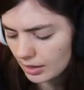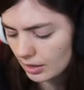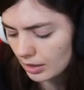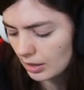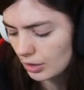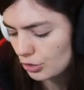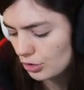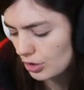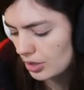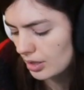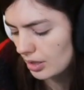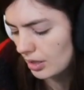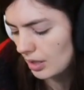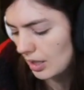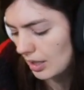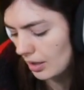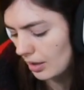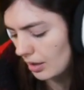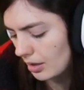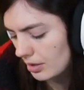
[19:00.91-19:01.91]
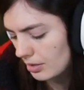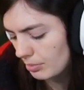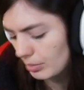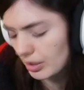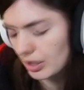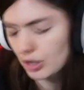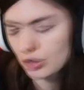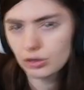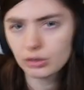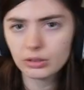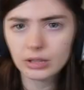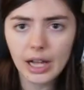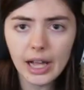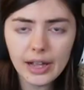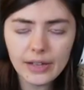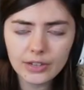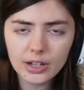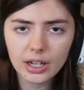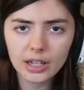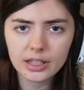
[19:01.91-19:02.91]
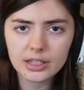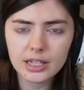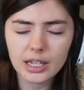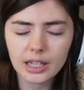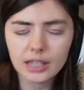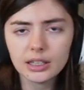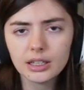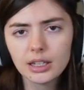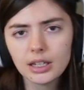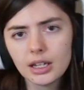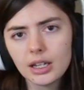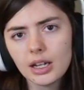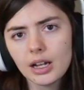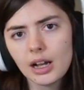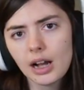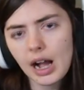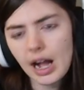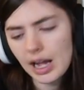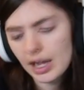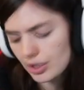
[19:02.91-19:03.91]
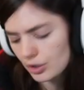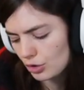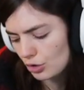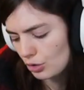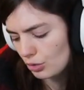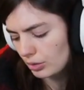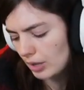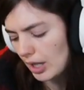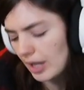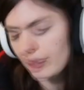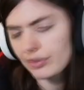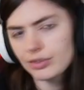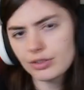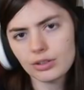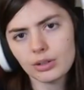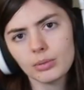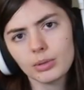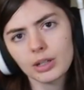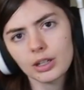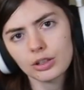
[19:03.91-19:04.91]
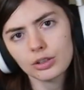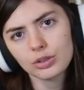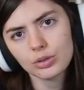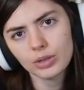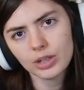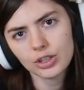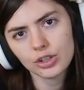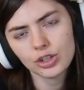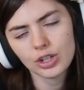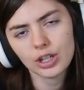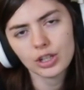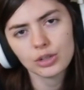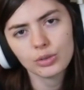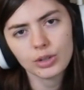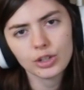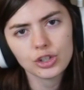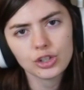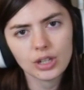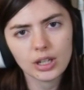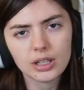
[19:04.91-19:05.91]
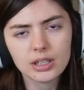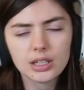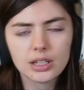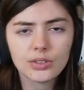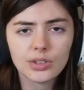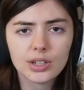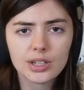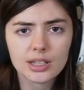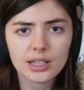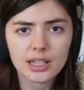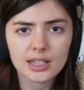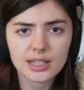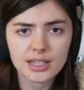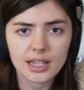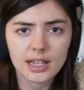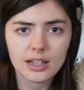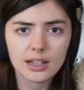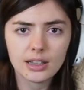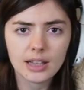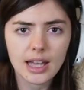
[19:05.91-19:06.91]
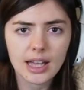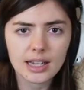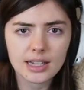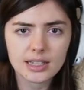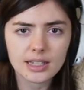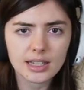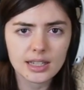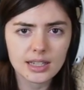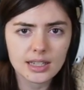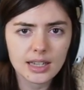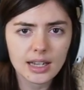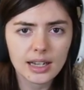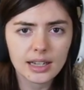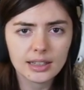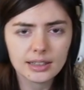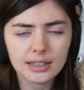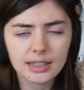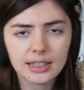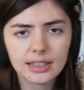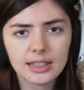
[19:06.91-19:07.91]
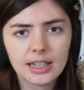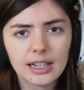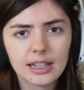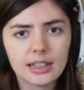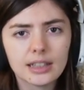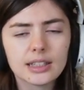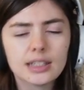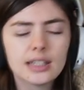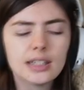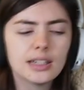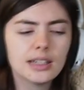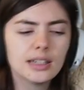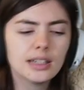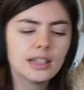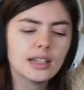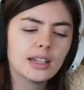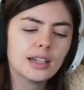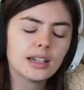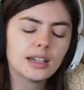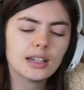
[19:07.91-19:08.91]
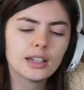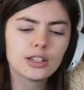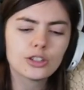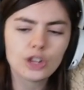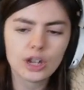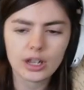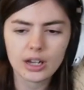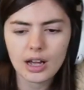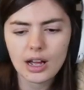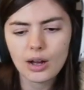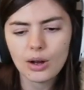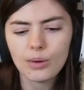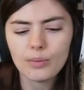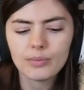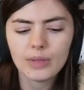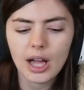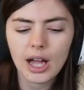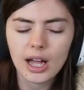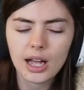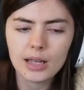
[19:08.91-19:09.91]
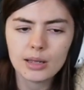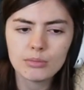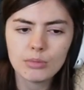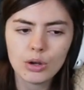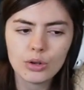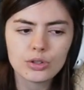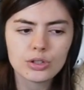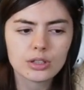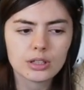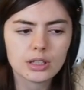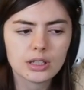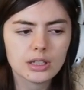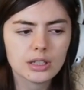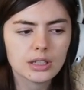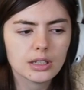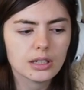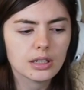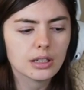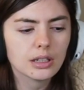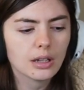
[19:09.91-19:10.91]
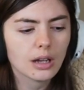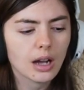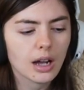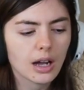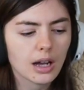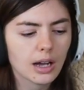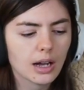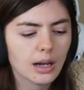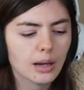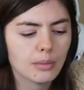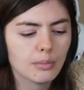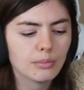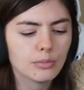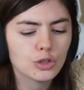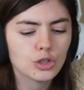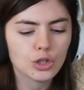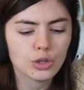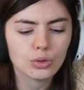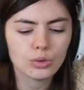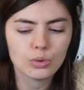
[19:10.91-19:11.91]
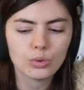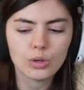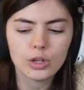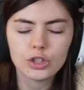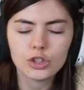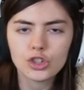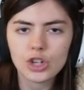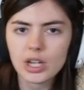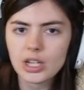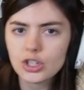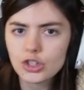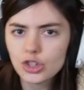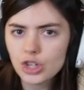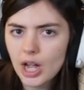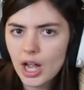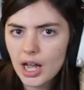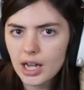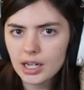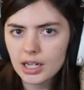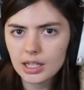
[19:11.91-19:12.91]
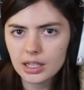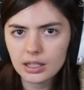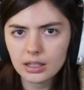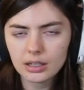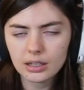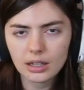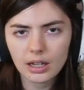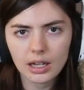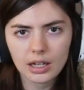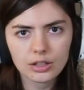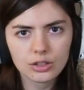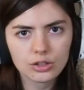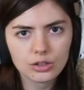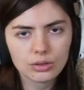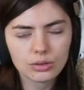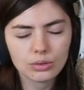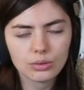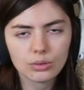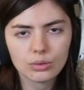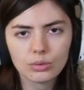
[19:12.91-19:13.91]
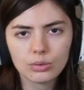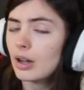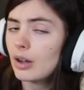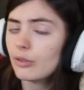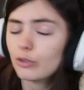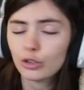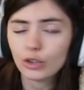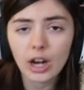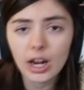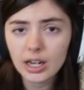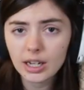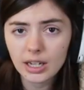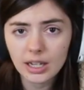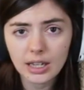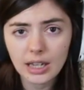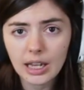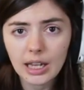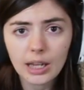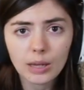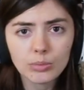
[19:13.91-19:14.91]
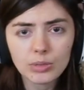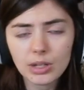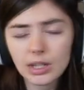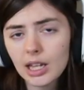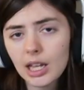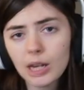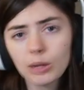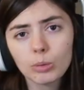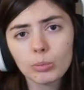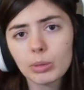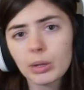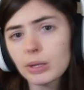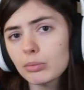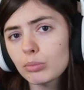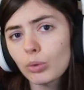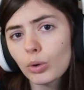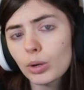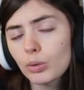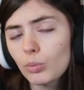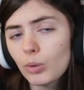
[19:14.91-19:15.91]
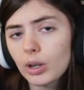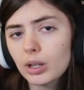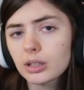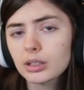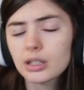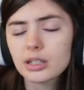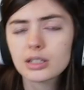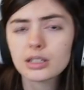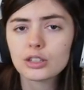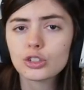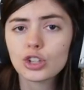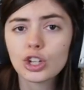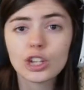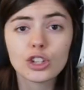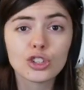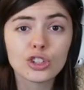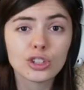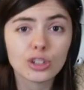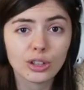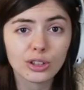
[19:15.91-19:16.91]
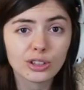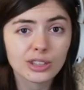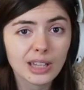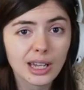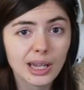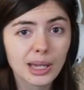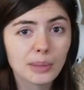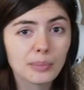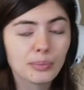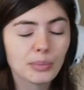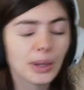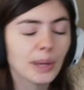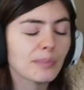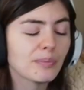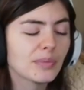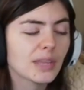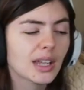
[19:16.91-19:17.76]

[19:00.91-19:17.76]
and interested in potential live content, I do live streaming on Twitch at twitch.tv slash Zell, X-E-L-L-L-E. Check it out. I mostly um, do just chatting. I do a variety of games. I can't even pinpoint one because it changes all the time, but